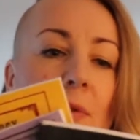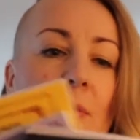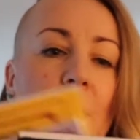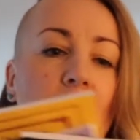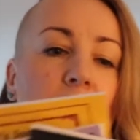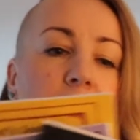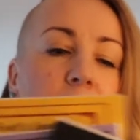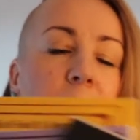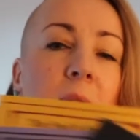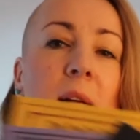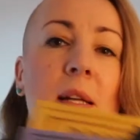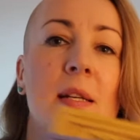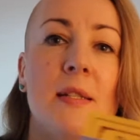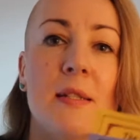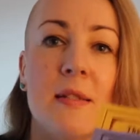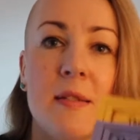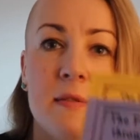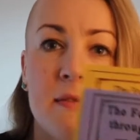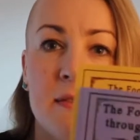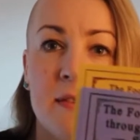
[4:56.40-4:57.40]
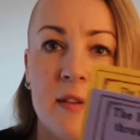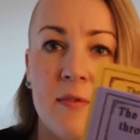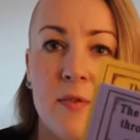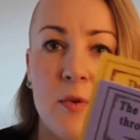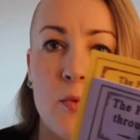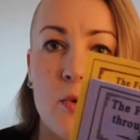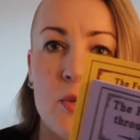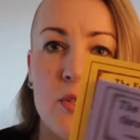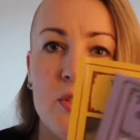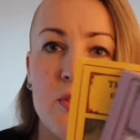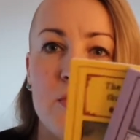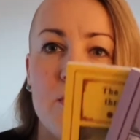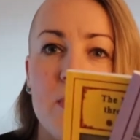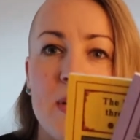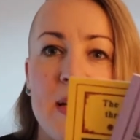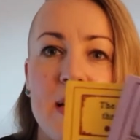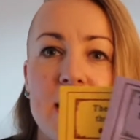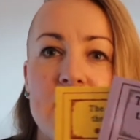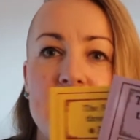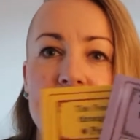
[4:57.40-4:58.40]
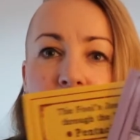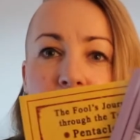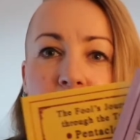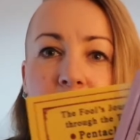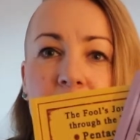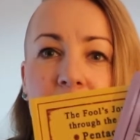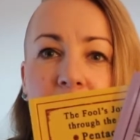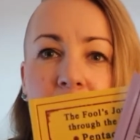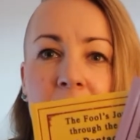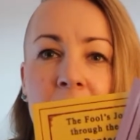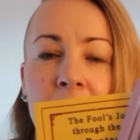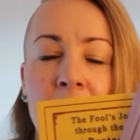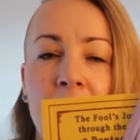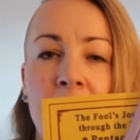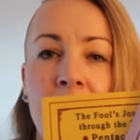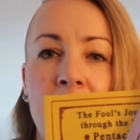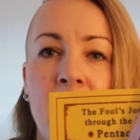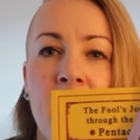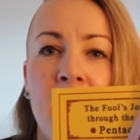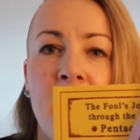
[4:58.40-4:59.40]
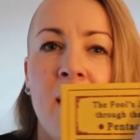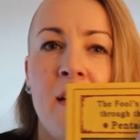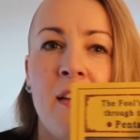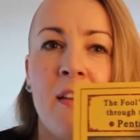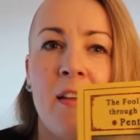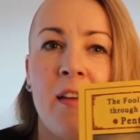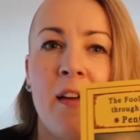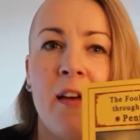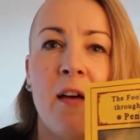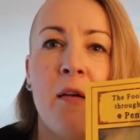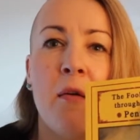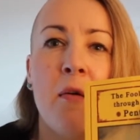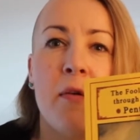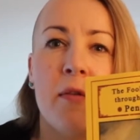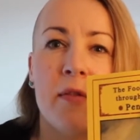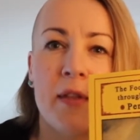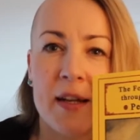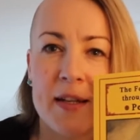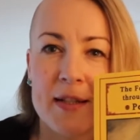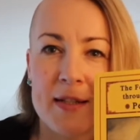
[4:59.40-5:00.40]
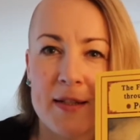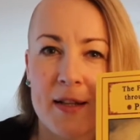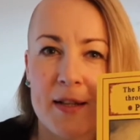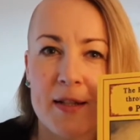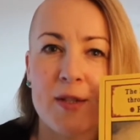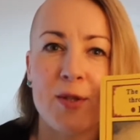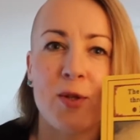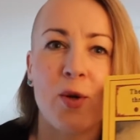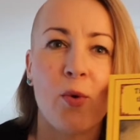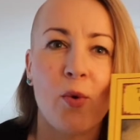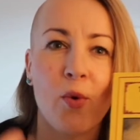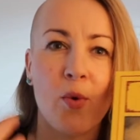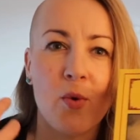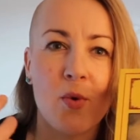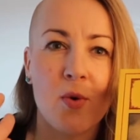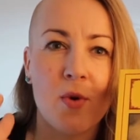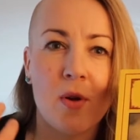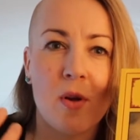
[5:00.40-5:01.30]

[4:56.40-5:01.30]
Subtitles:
recommend if you want to read something that is not so